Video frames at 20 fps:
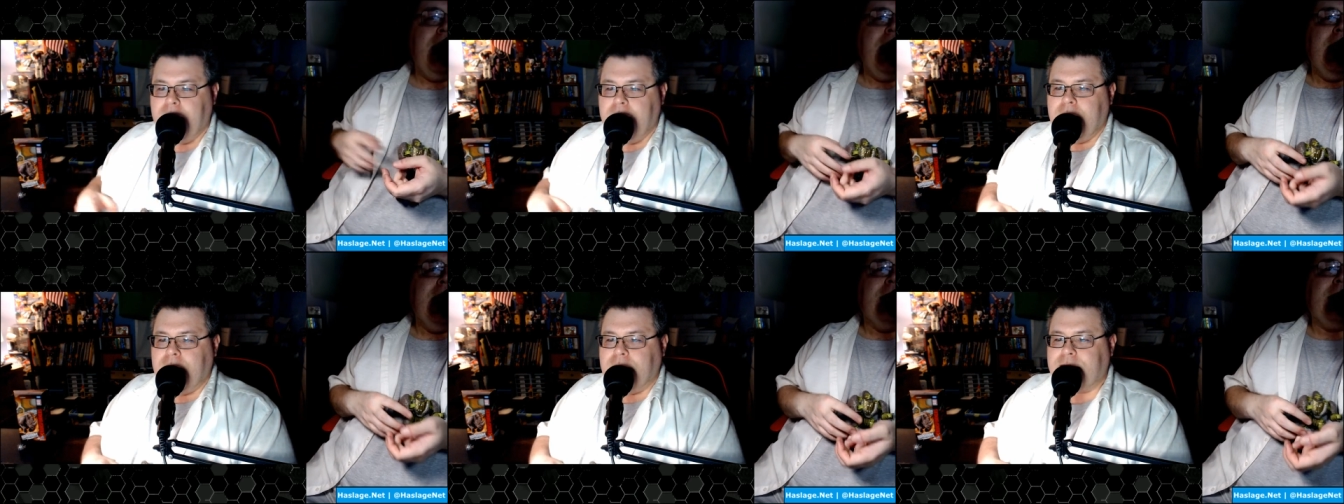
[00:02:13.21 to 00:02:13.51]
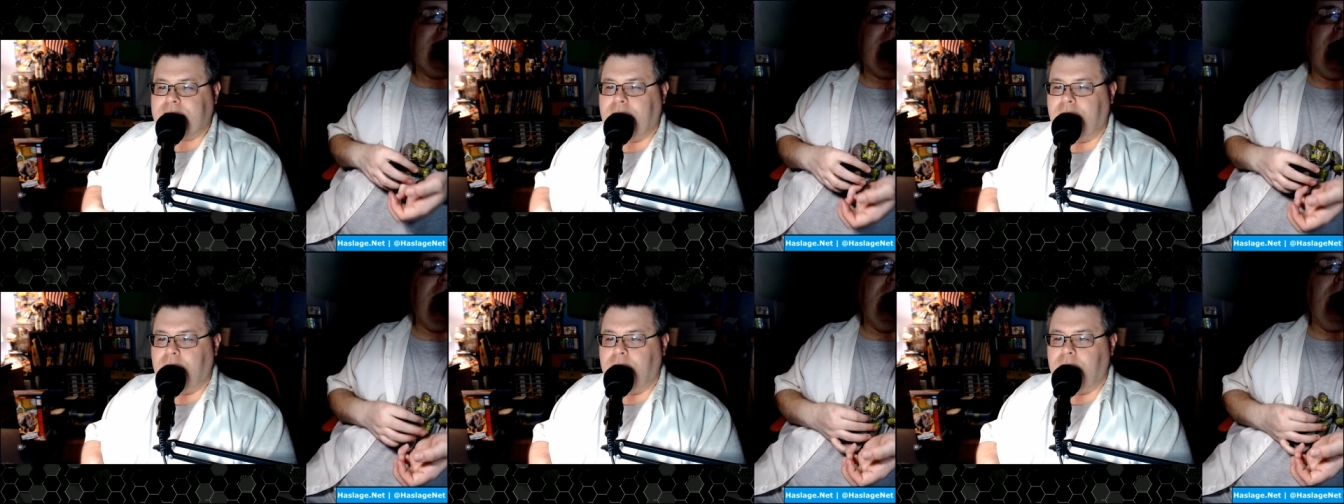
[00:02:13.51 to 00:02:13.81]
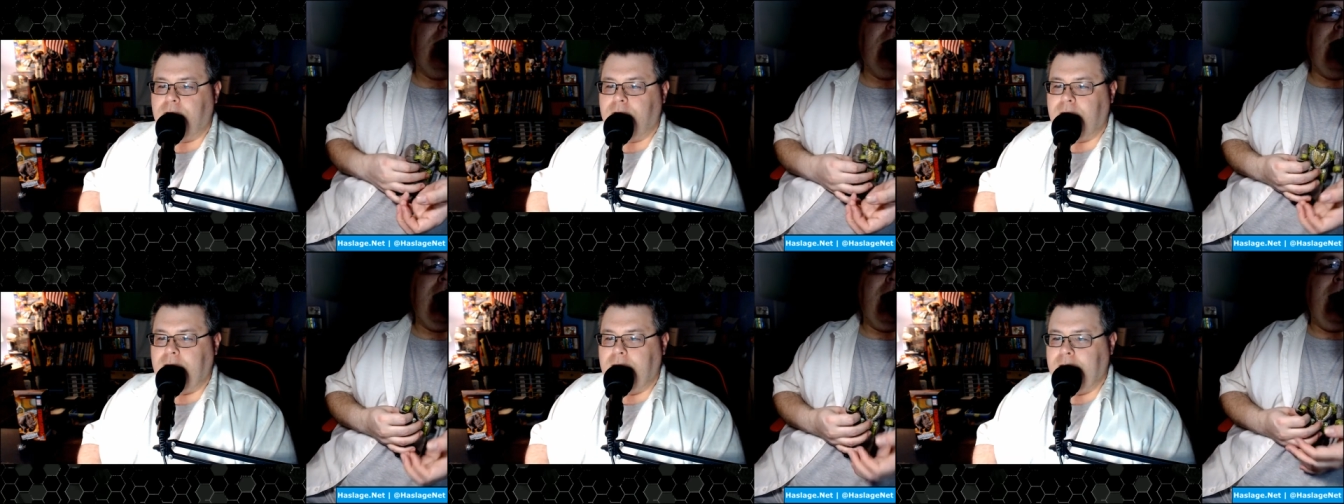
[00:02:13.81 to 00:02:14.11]

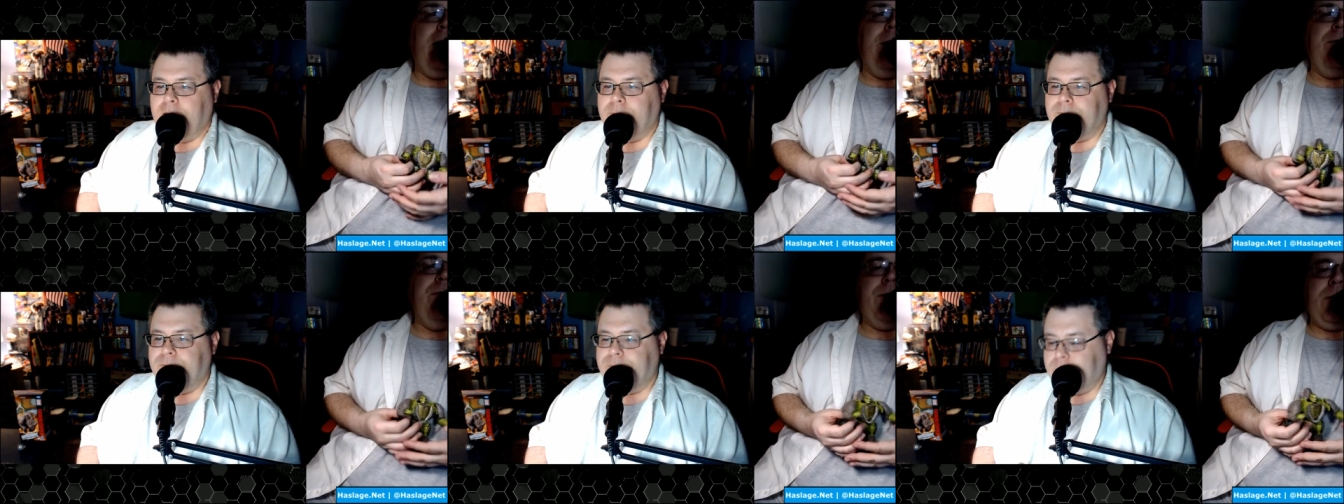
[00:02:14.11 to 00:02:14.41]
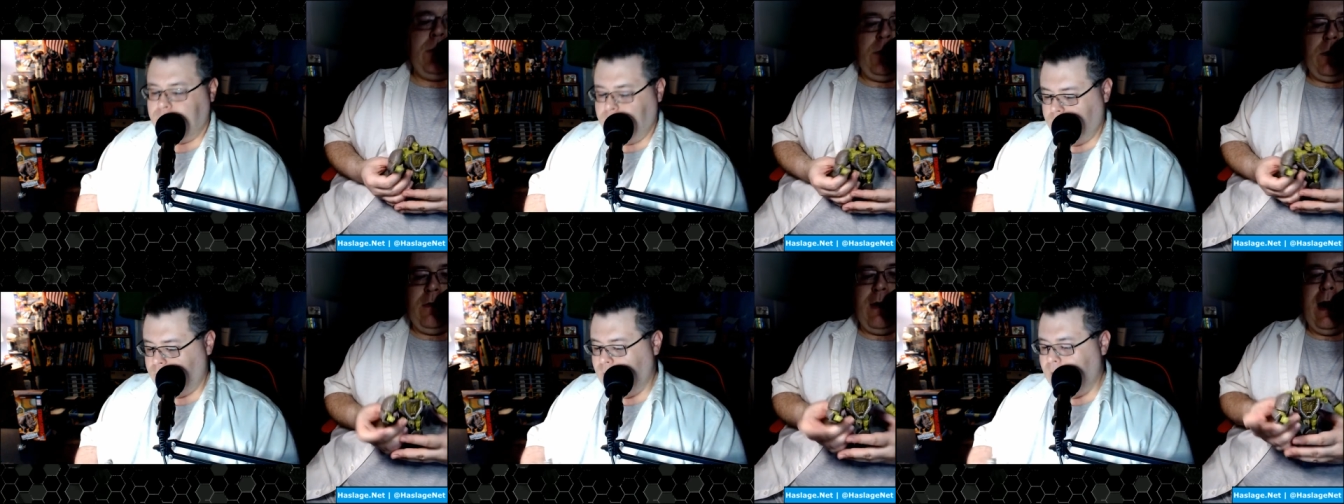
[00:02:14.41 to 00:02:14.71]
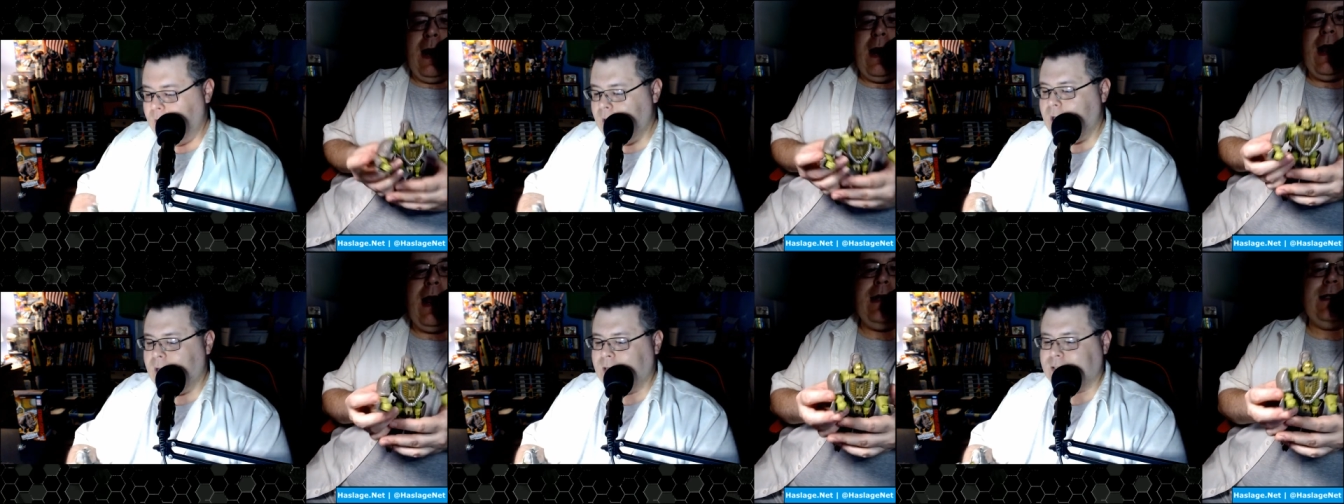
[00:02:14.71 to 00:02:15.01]
So
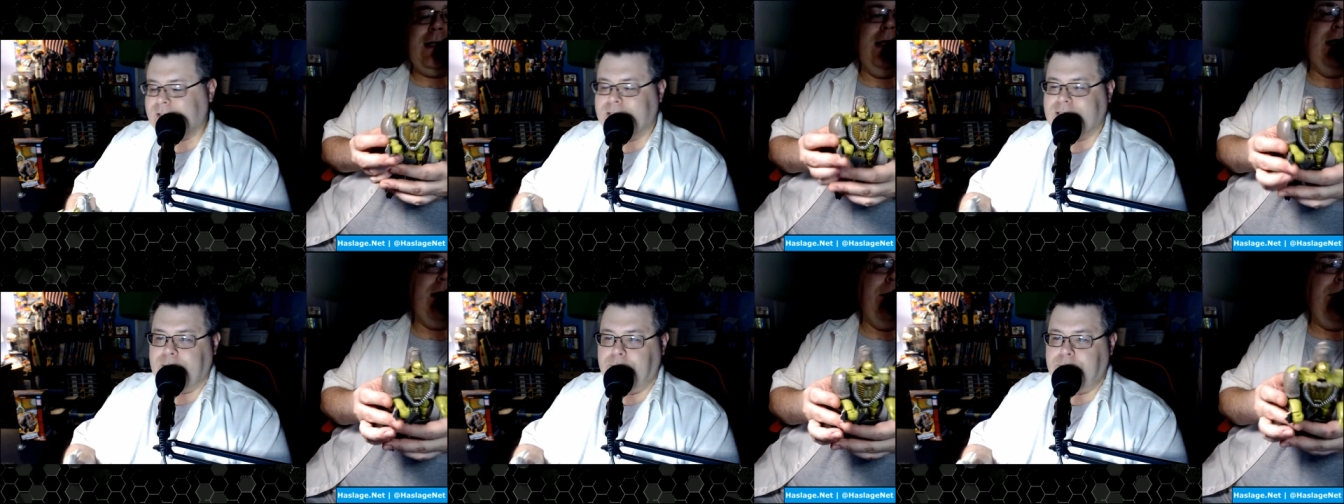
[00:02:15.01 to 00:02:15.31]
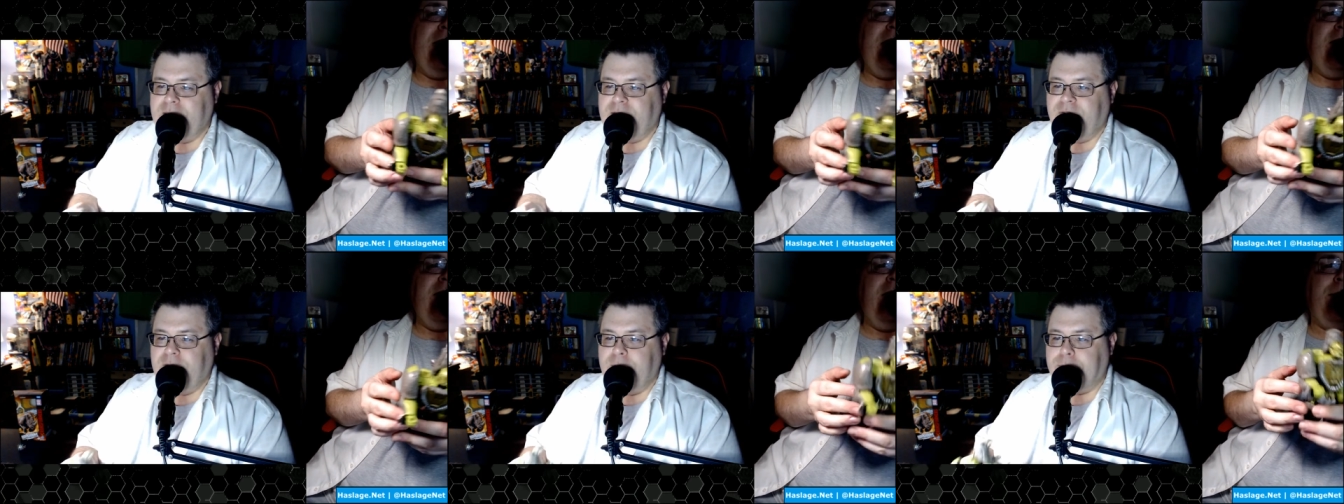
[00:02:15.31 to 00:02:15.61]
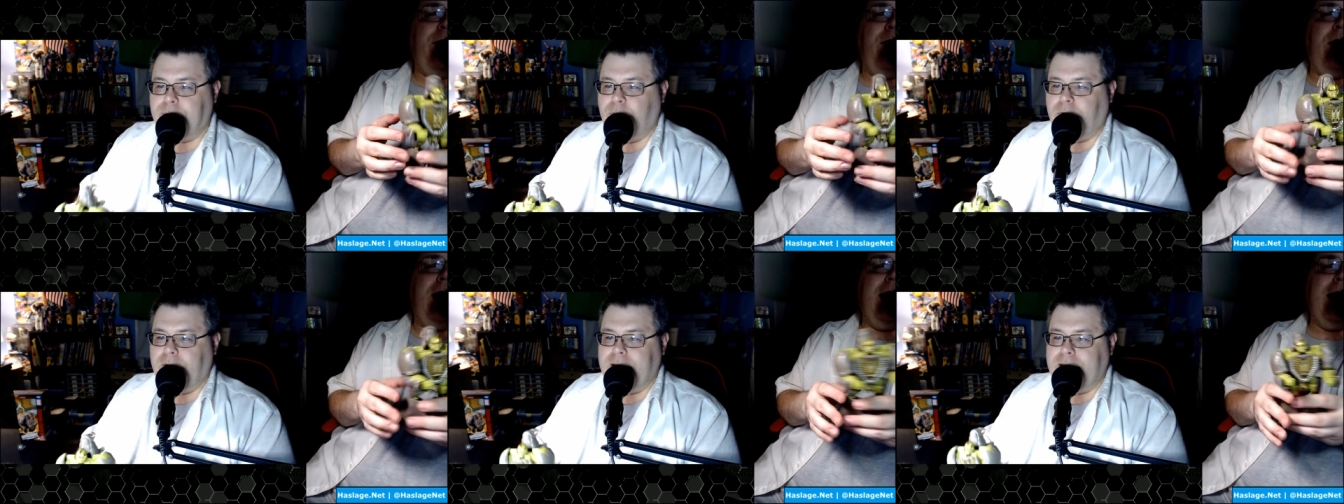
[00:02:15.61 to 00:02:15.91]
Rhinox is a beefy boy.